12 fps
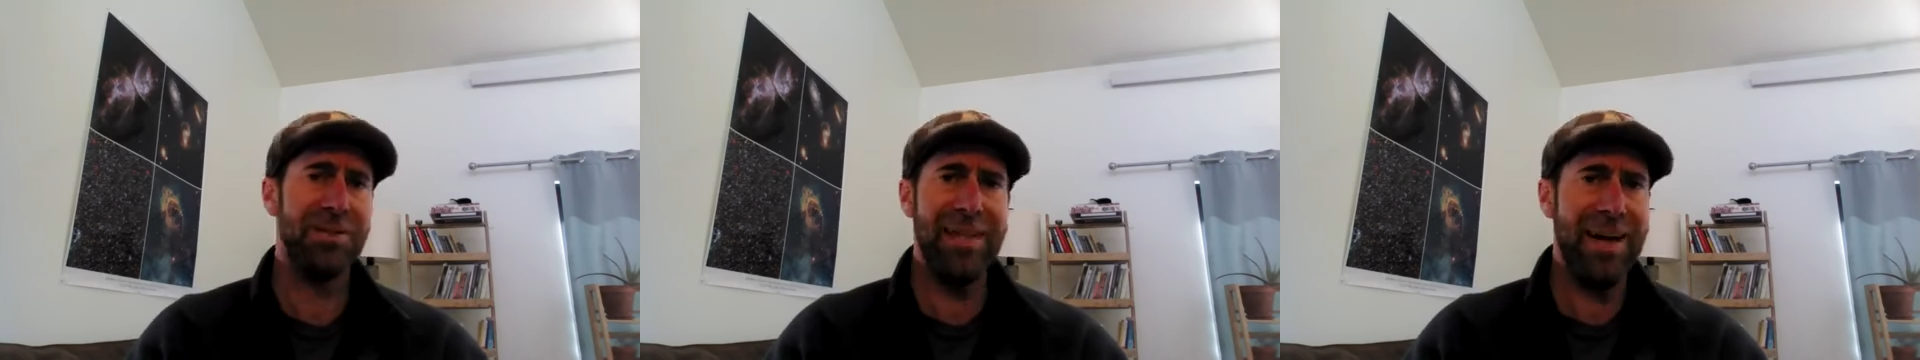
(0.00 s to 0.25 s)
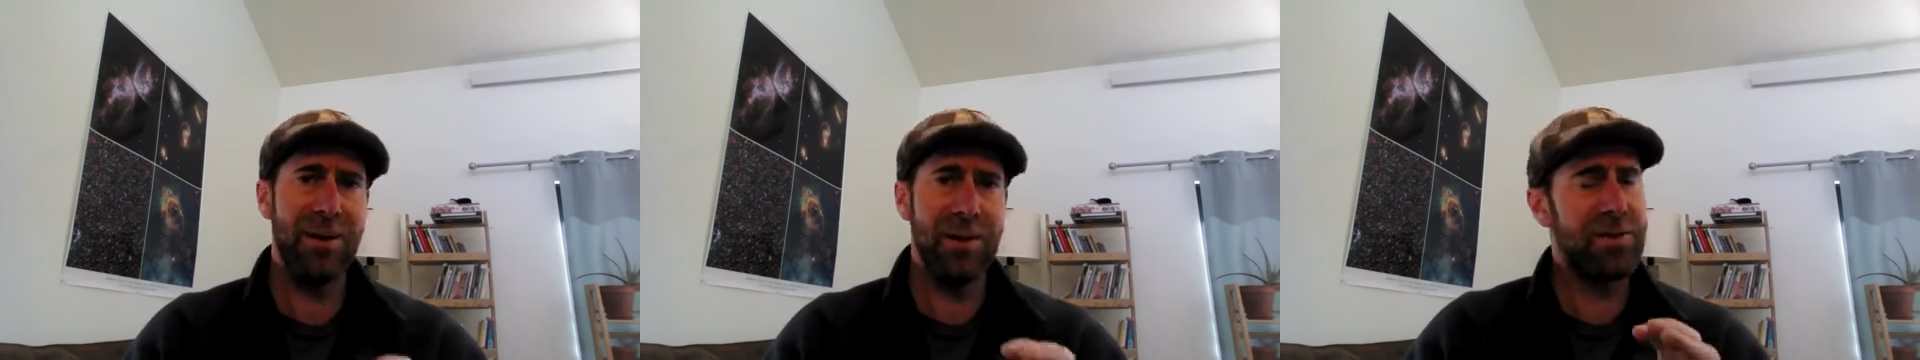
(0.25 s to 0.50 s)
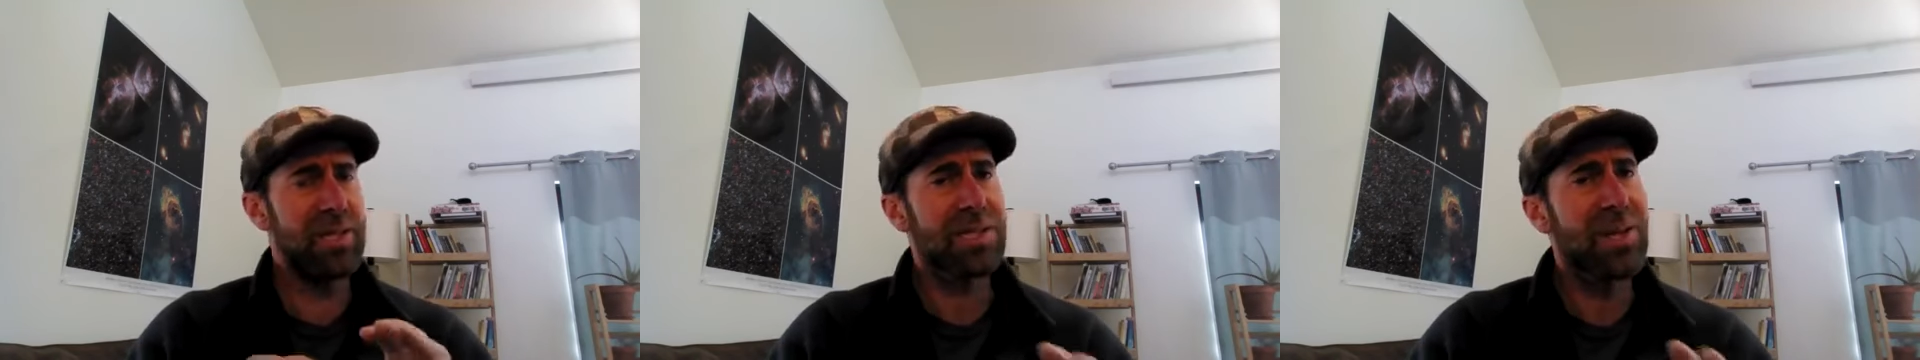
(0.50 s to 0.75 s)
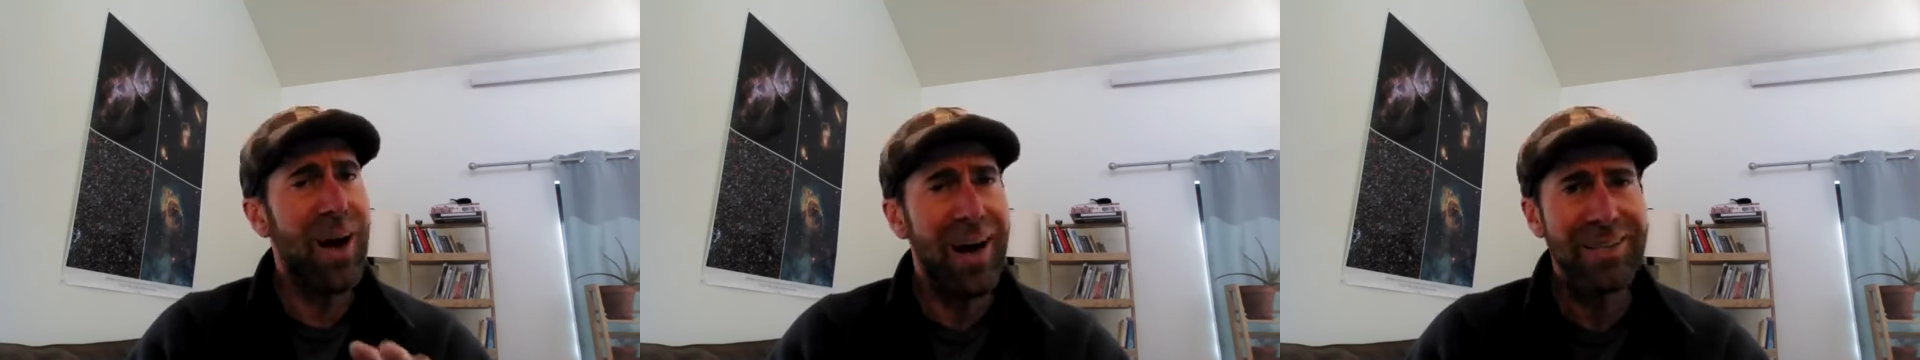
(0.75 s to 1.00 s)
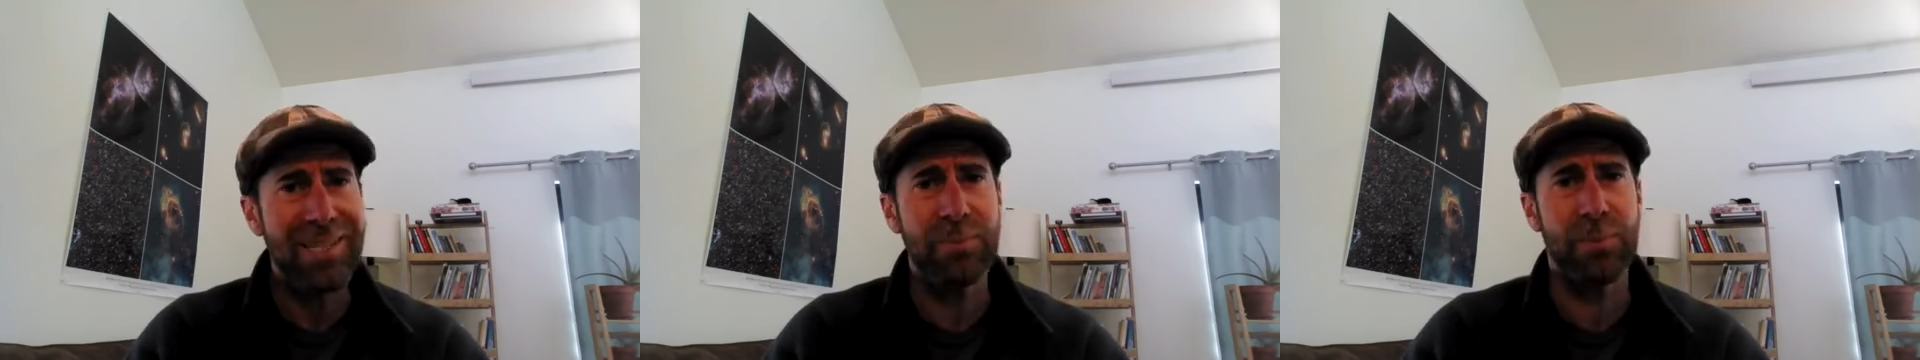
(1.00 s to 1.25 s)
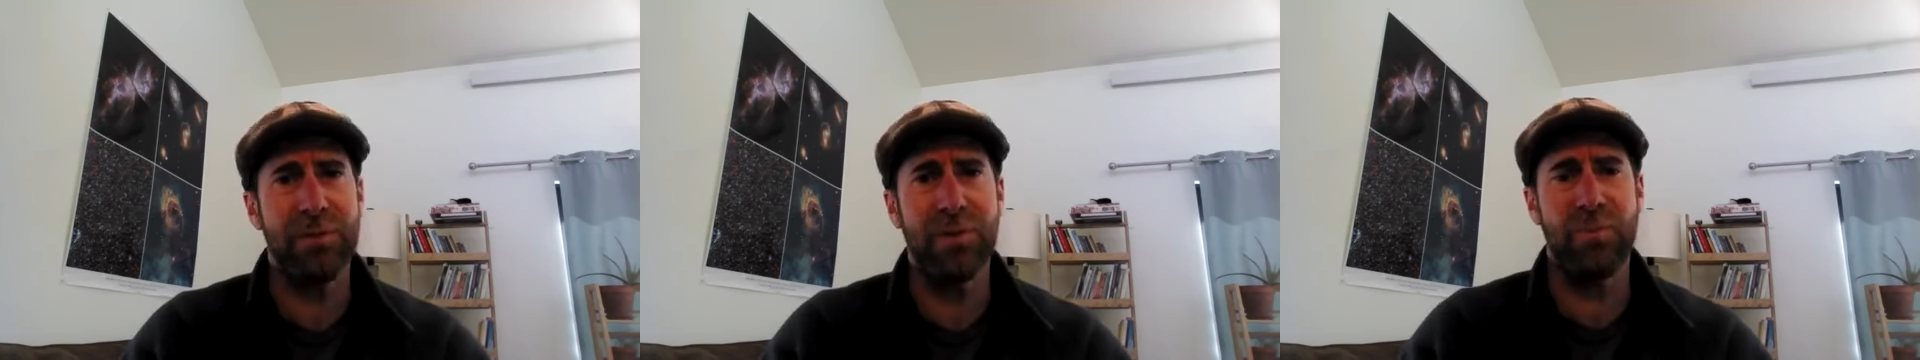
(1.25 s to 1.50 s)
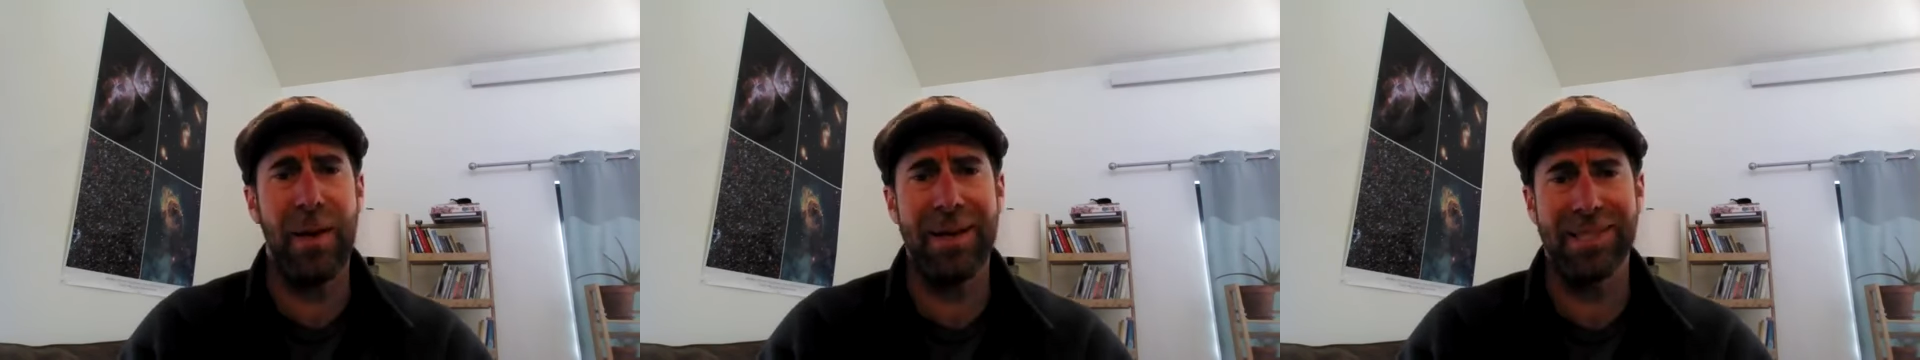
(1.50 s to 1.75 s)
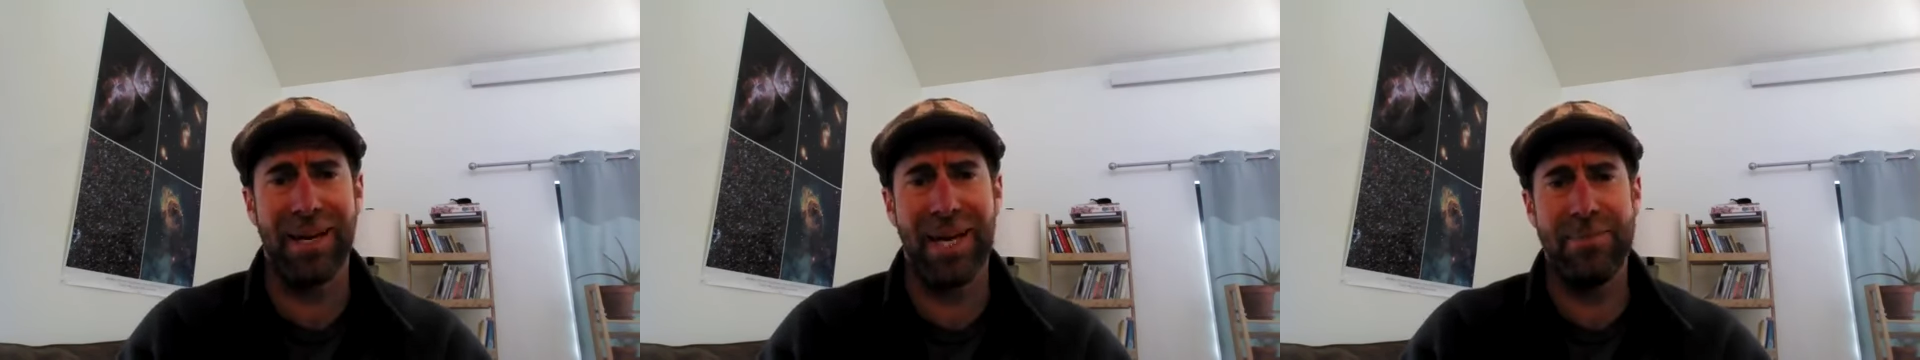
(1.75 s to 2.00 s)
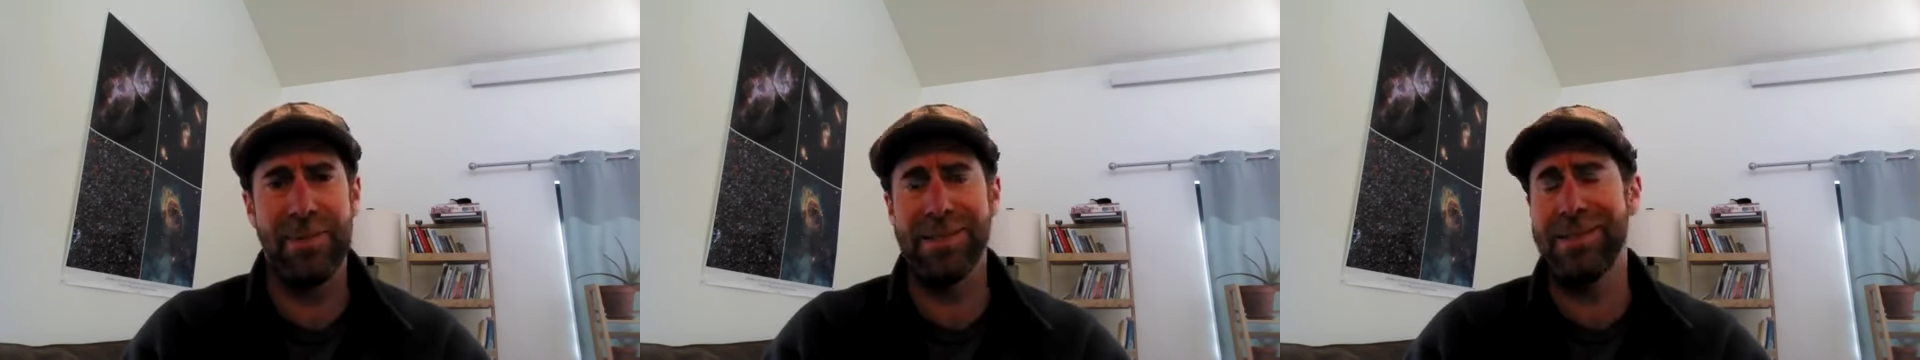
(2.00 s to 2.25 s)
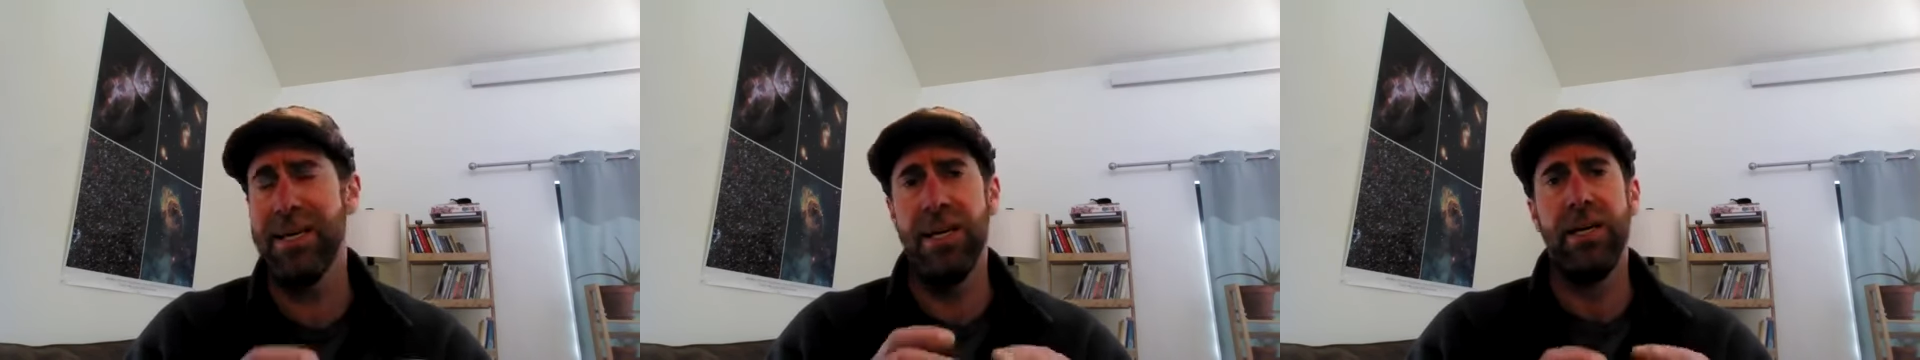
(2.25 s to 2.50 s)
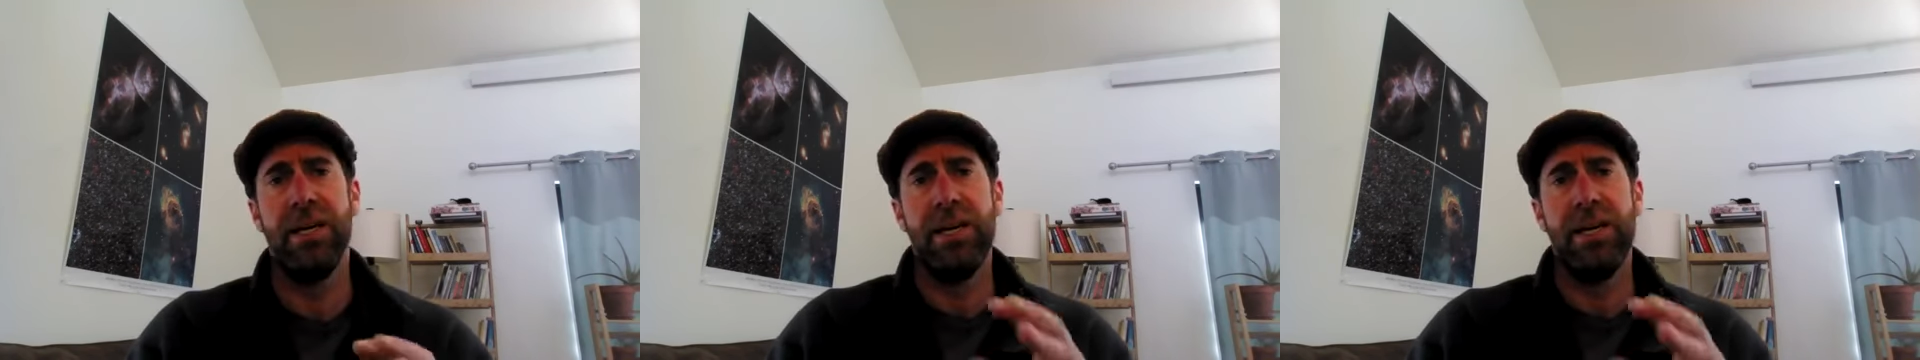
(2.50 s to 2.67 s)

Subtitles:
Now, this concept of space-time is